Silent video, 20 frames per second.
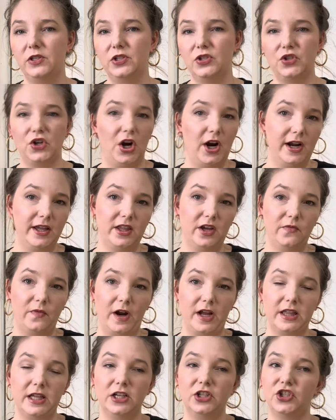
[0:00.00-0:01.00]
to try their
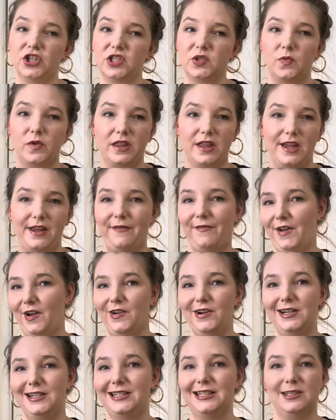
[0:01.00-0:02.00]
writing just with a
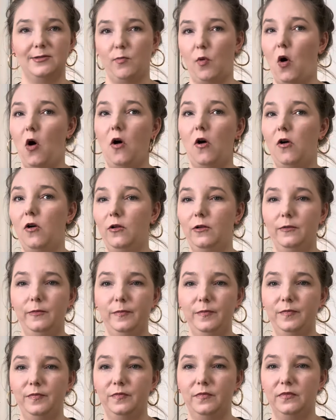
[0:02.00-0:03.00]
very small
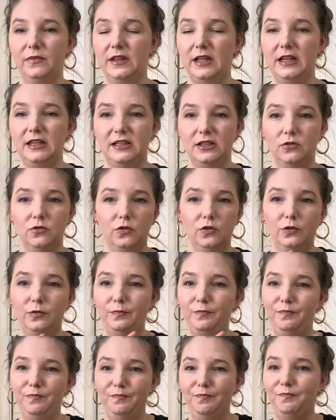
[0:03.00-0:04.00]

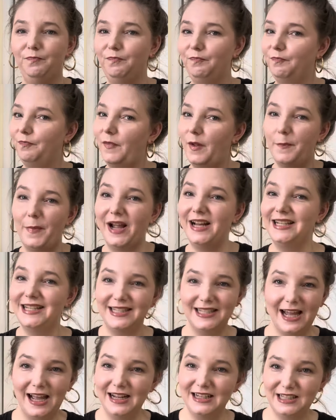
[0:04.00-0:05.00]
little
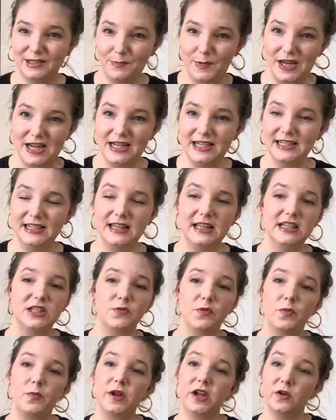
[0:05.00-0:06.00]
bite-sized piece, this
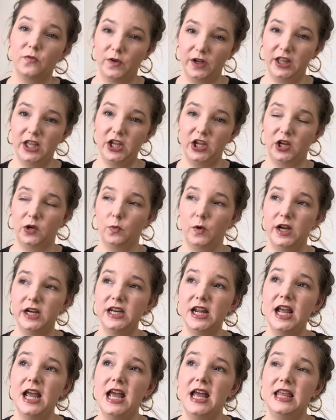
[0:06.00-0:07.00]
would be a really good one.
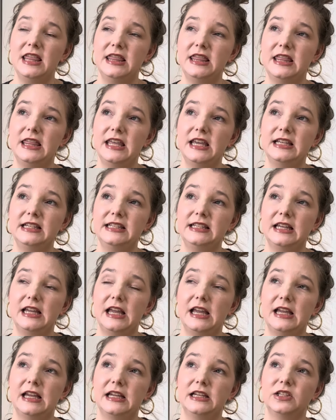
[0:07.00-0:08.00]
This
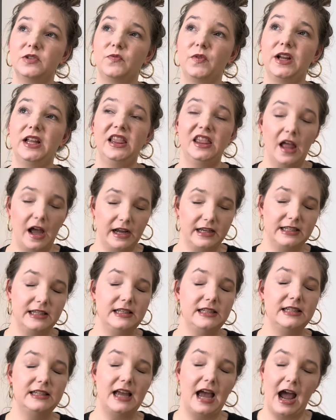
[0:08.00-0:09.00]
is
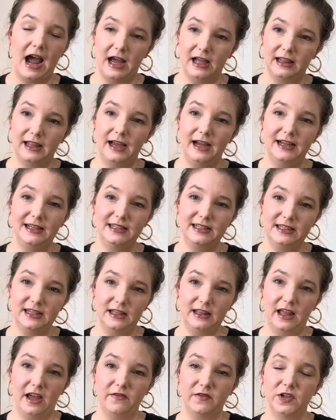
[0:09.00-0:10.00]
reluctant allies to
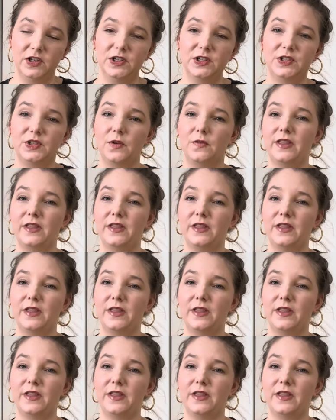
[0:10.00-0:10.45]
lovers. So